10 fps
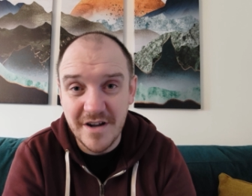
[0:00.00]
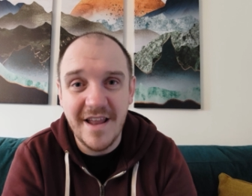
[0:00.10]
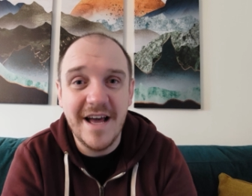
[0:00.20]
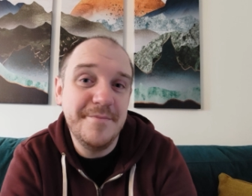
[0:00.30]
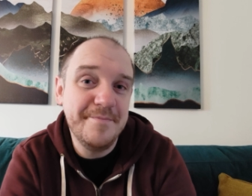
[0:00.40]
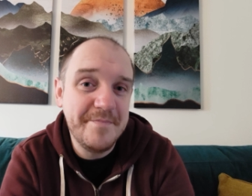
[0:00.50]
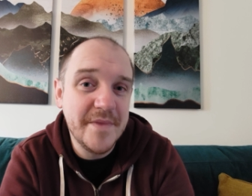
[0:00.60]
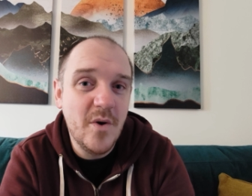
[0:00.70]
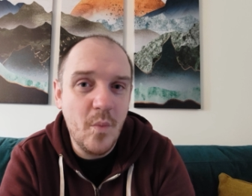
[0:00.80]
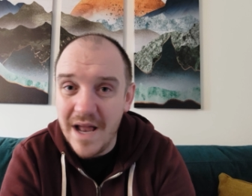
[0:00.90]
going to lie,
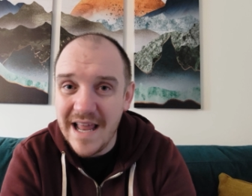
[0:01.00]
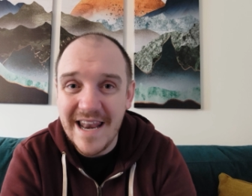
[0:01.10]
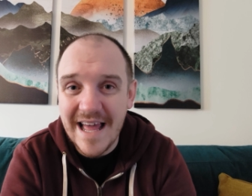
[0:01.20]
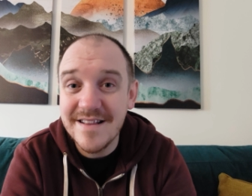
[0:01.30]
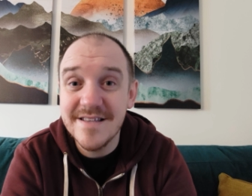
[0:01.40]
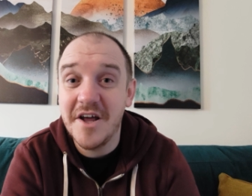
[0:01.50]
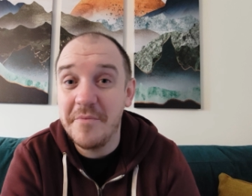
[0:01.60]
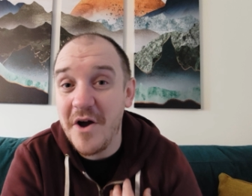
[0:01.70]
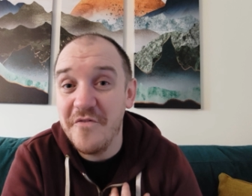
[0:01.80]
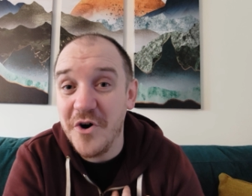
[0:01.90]
while I like the sound
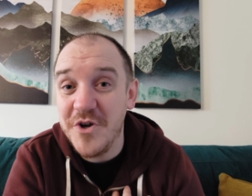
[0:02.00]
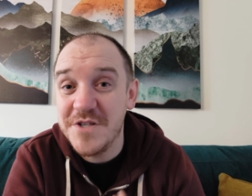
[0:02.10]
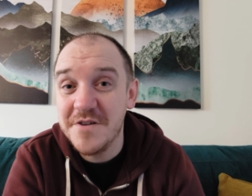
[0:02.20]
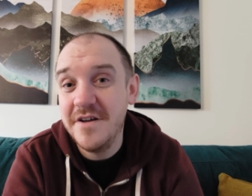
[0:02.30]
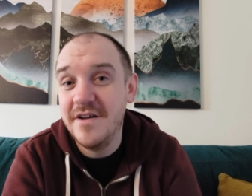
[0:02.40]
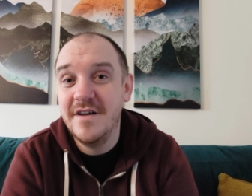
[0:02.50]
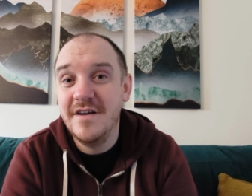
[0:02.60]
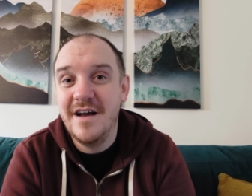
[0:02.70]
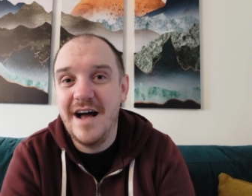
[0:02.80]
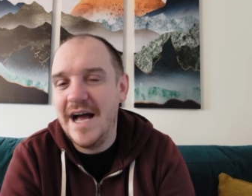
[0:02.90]
of my own voice,
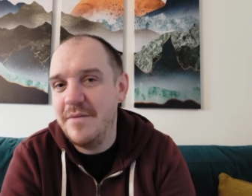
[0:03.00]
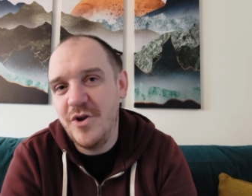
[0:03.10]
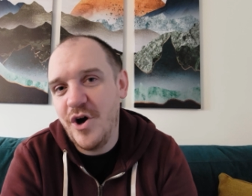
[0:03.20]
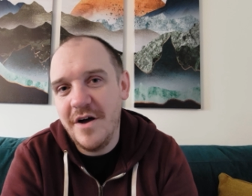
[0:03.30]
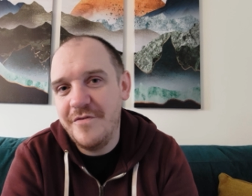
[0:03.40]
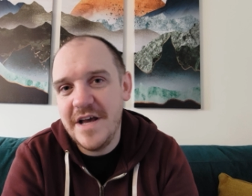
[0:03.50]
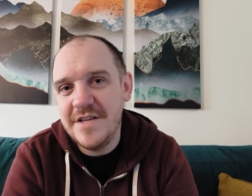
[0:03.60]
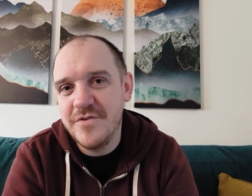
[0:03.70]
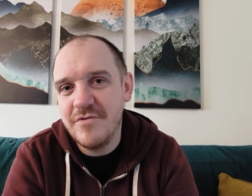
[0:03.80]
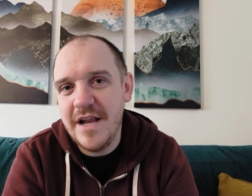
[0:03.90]
I'm not a
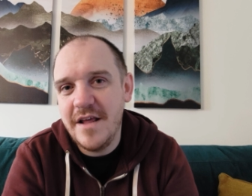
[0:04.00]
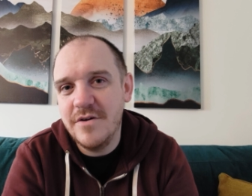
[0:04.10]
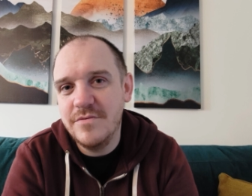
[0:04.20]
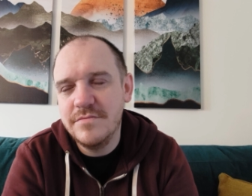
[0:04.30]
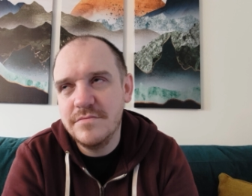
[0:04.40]
face for radio.